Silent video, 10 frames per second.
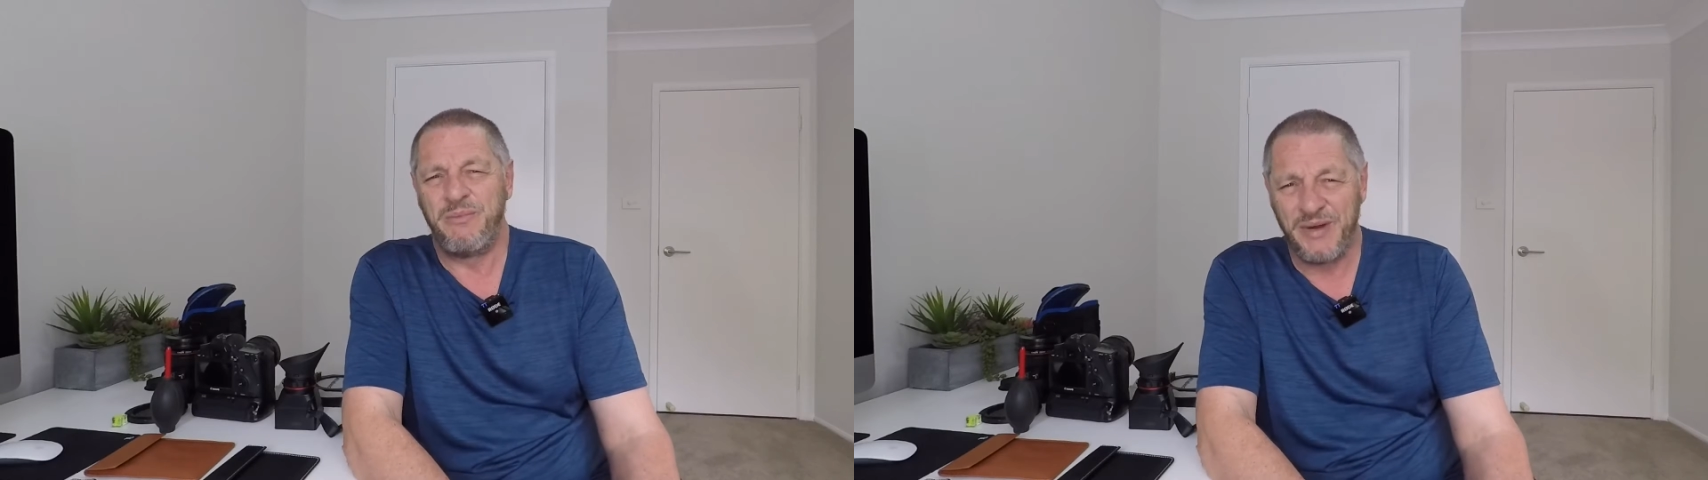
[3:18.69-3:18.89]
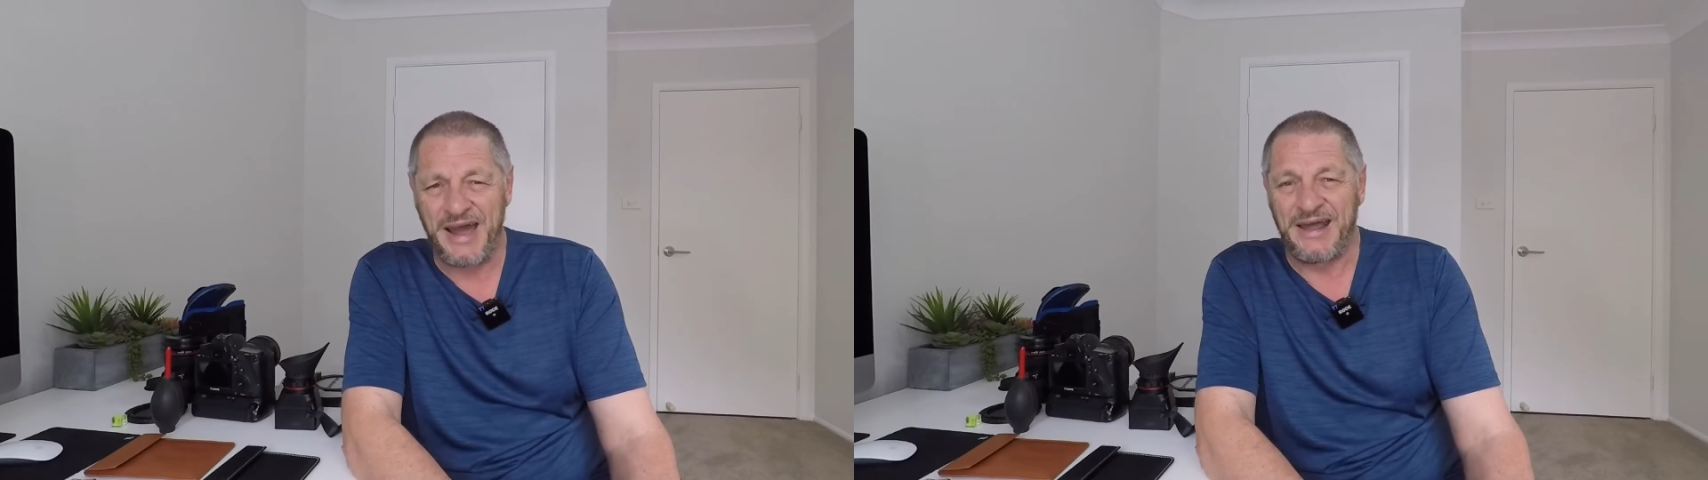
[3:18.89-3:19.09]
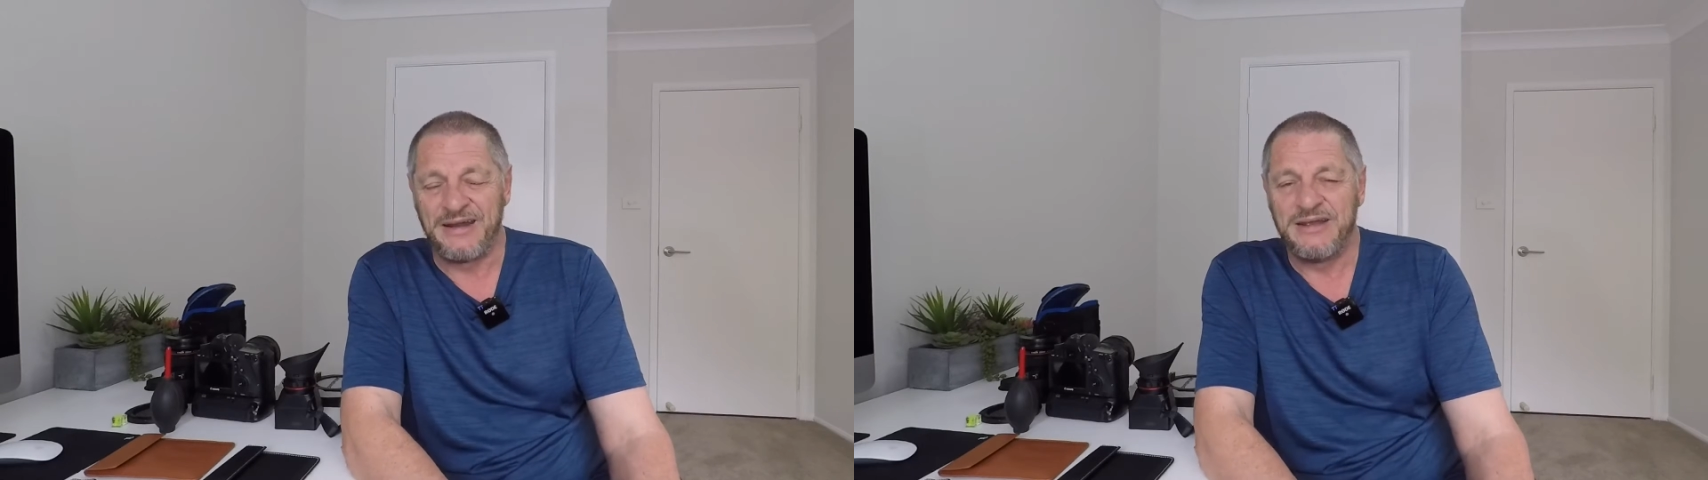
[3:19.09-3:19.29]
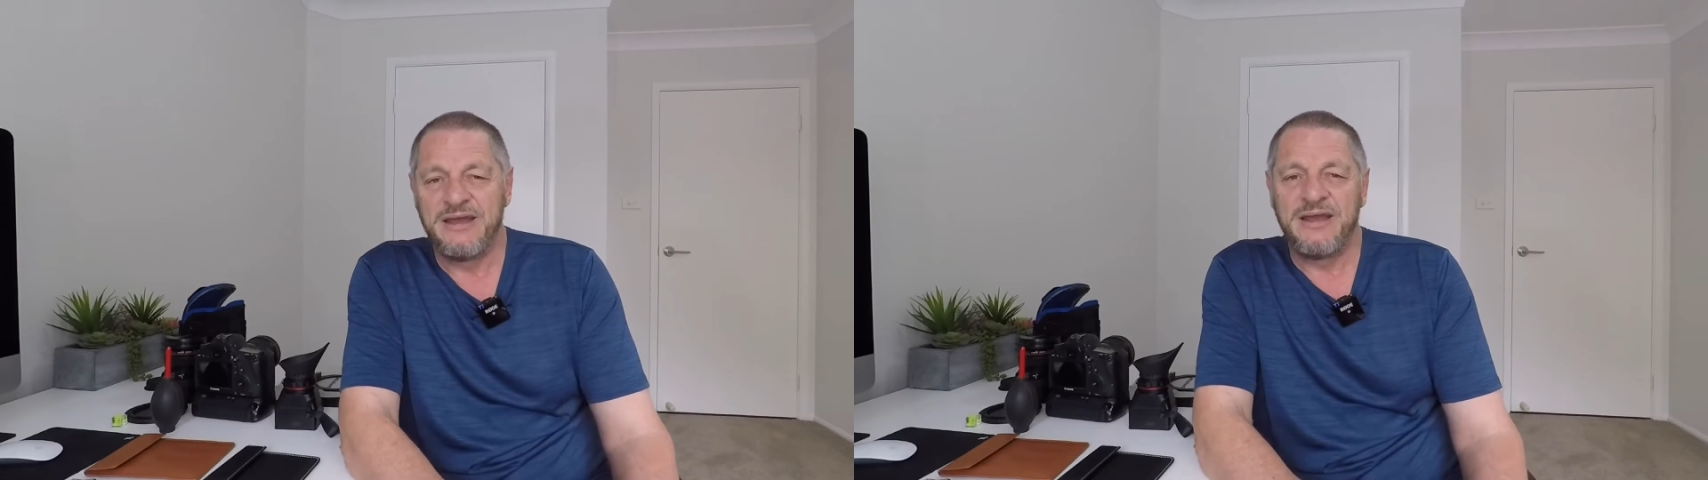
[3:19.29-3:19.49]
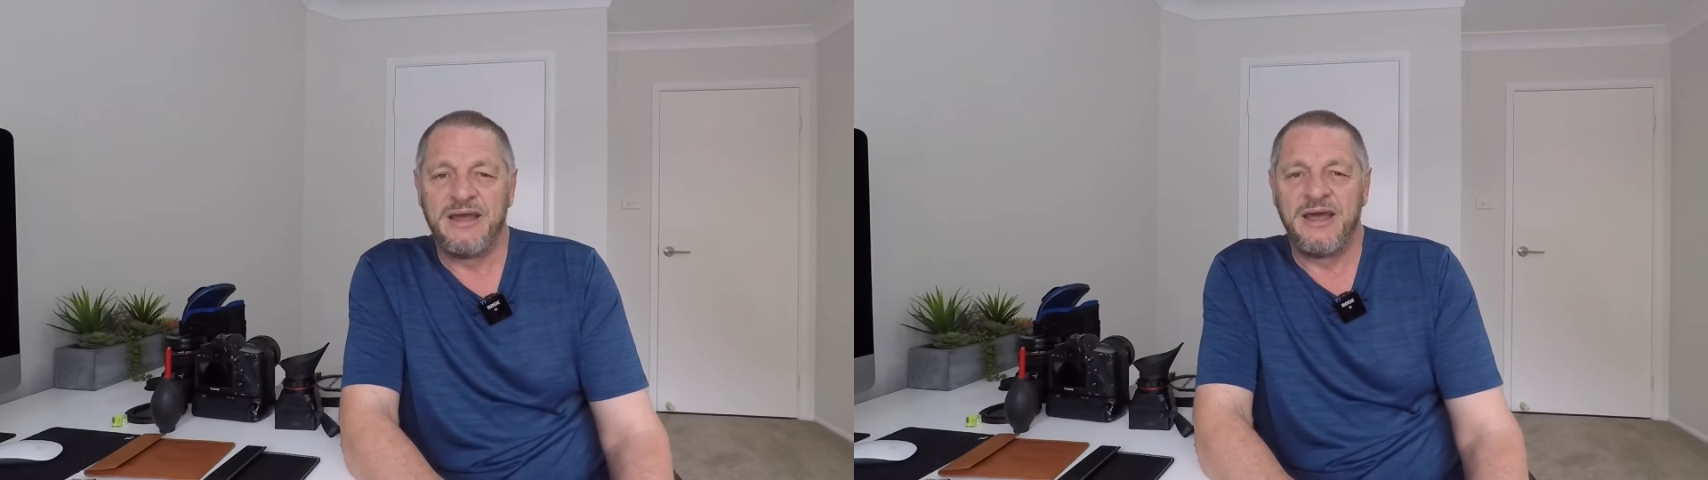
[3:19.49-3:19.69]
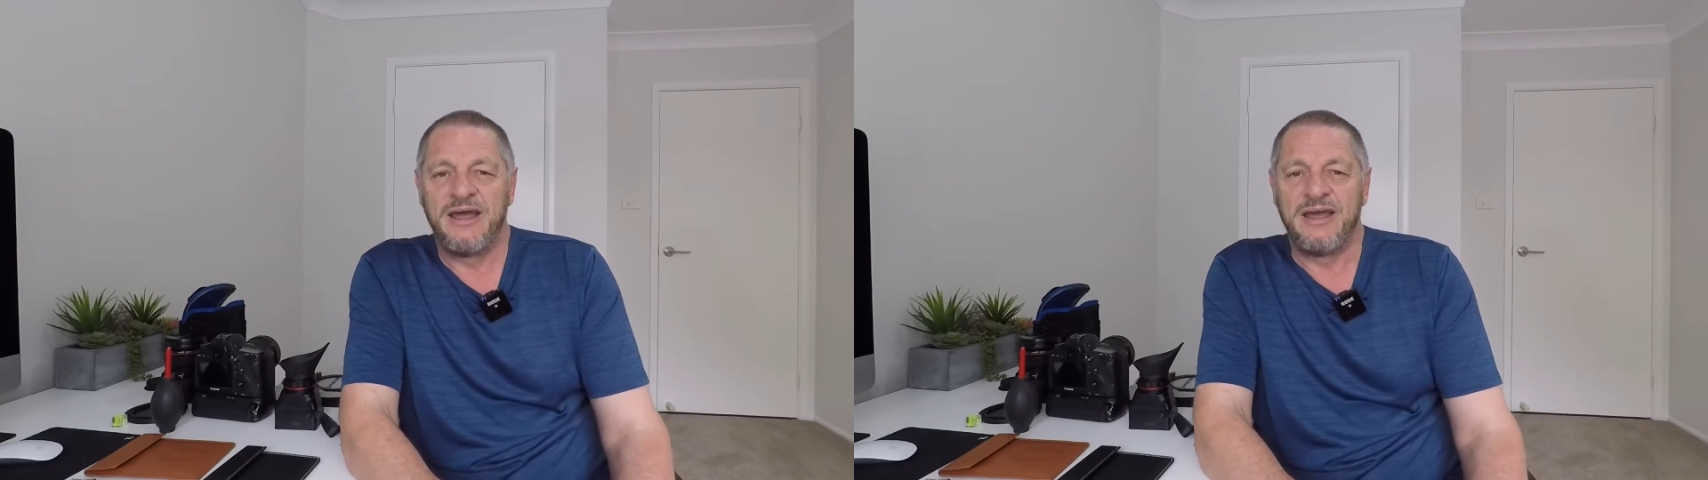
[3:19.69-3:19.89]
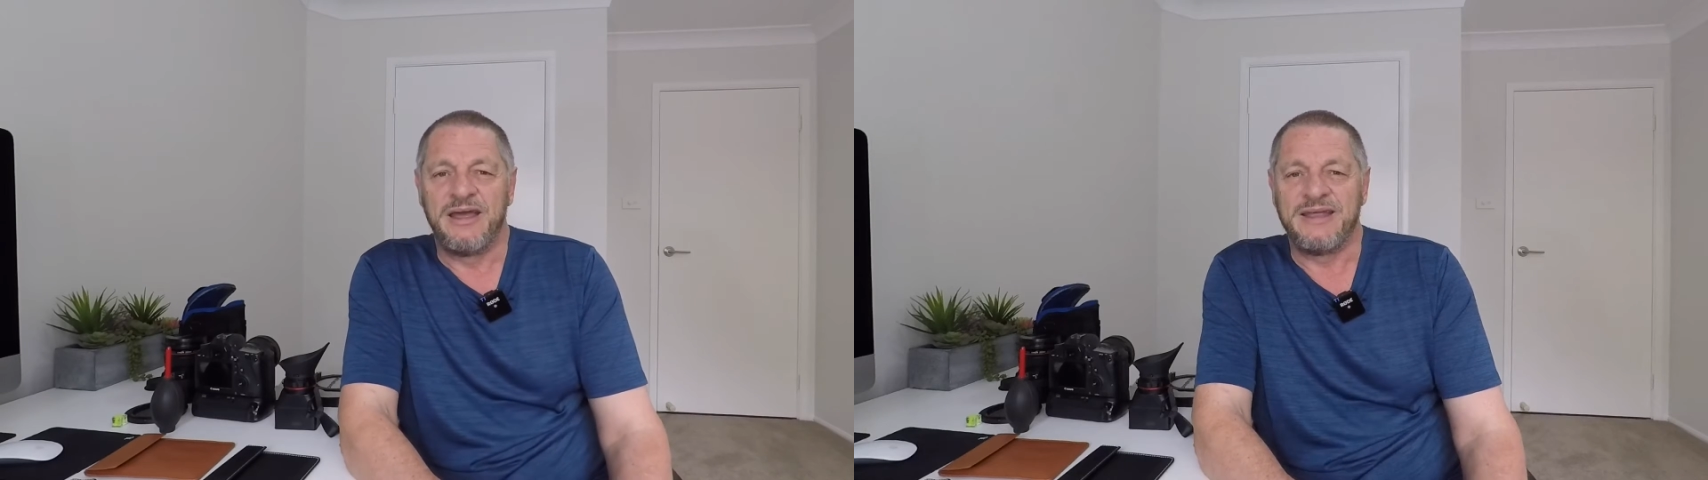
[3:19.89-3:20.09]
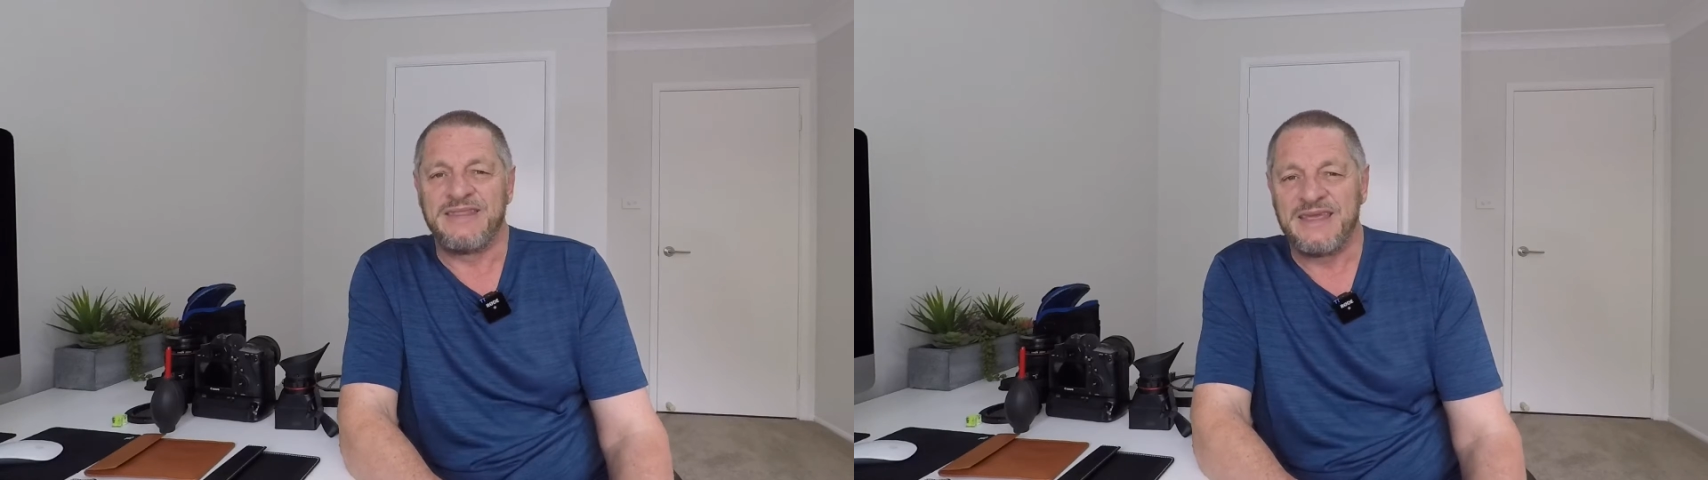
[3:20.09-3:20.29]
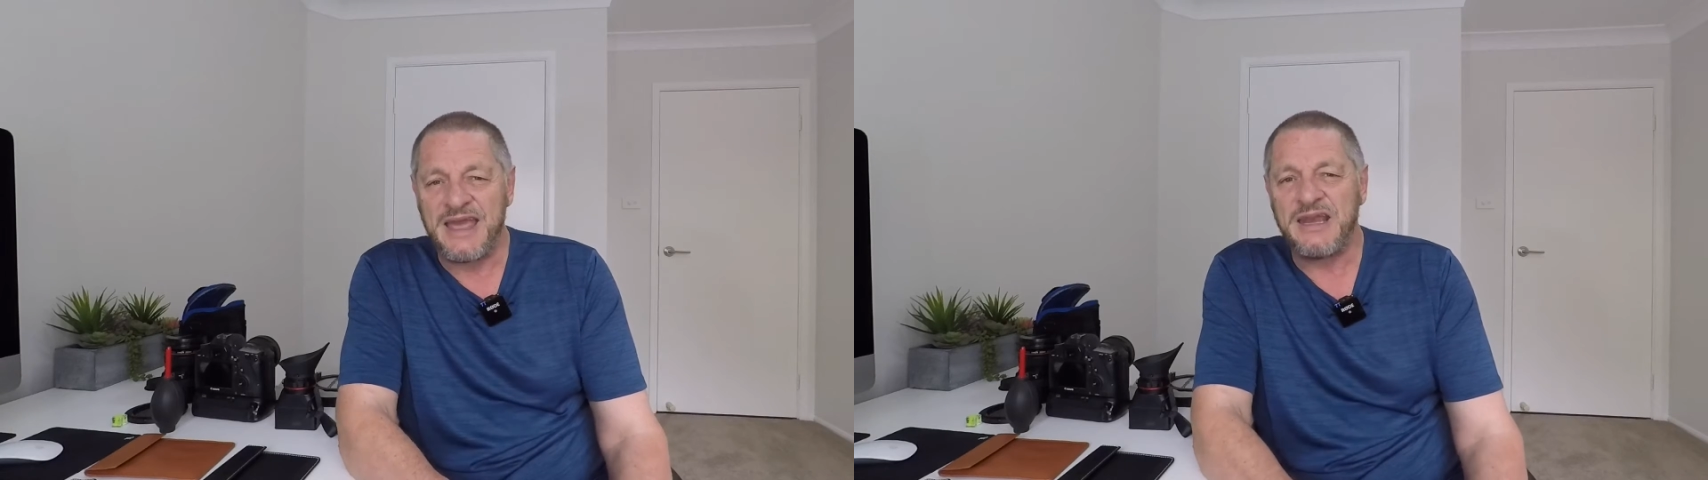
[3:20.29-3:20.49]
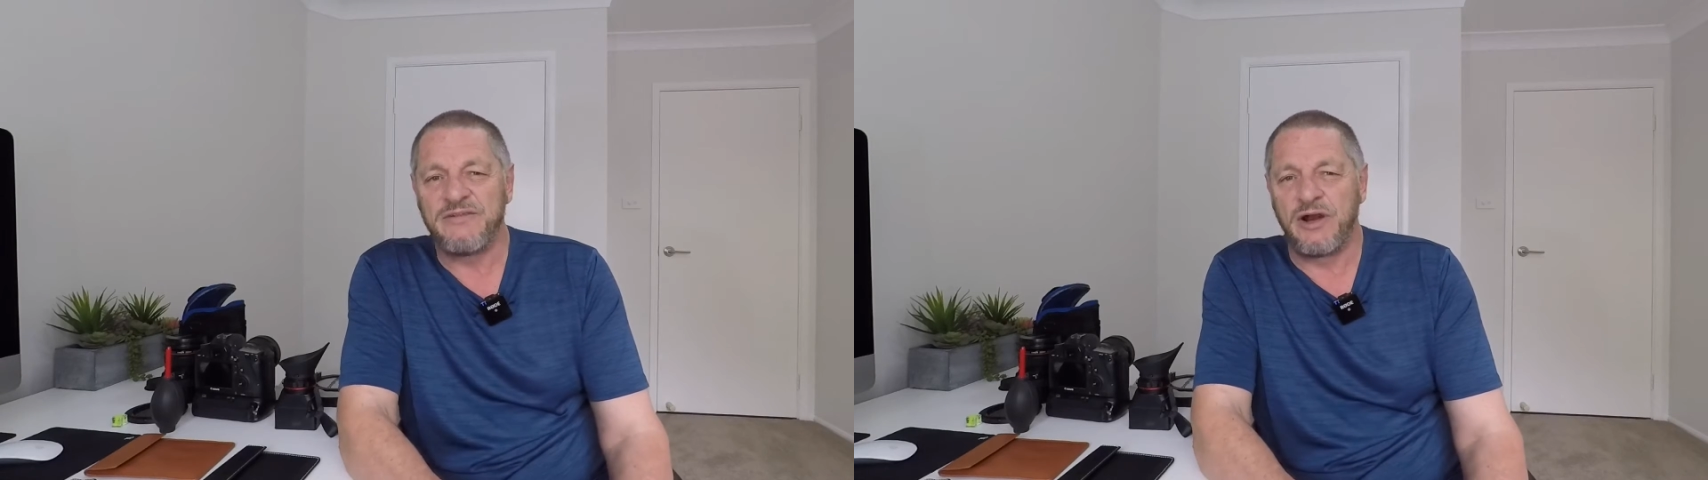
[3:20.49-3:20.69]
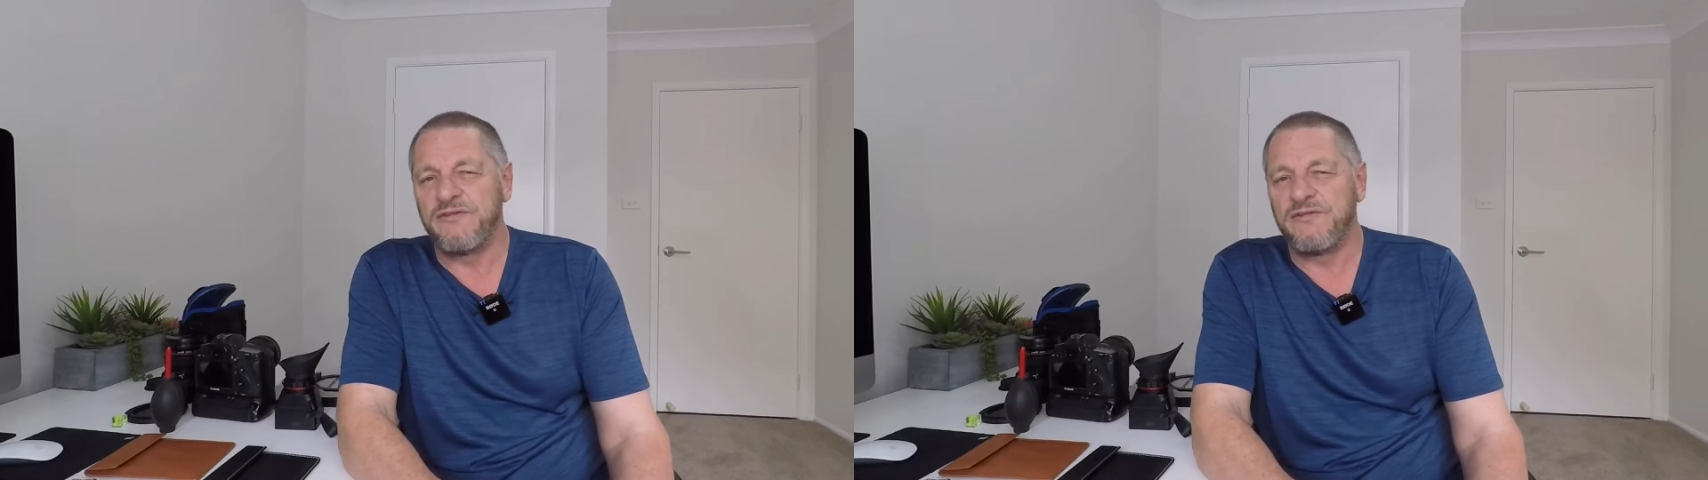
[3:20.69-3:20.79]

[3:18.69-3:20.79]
But at the end of it,